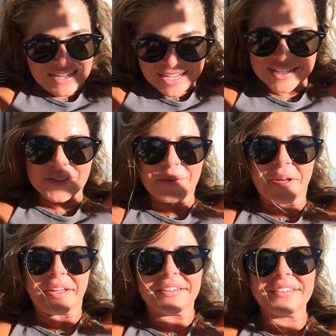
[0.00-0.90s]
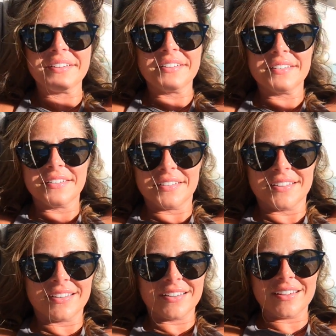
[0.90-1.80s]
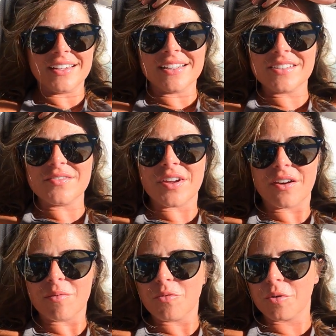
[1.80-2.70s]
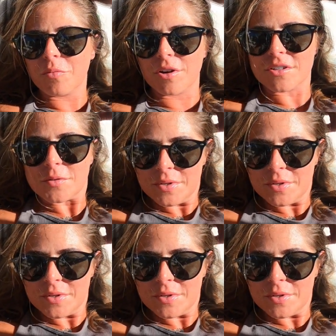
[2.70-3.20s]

it's okay. It's a very important project.